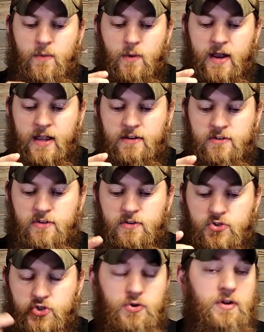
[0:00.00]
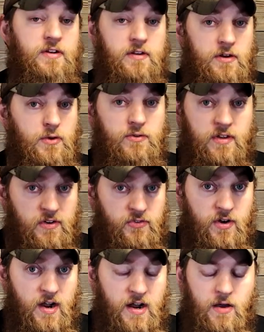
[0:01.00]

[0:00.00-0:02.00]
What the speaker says: where I get to shoot it and use it and try it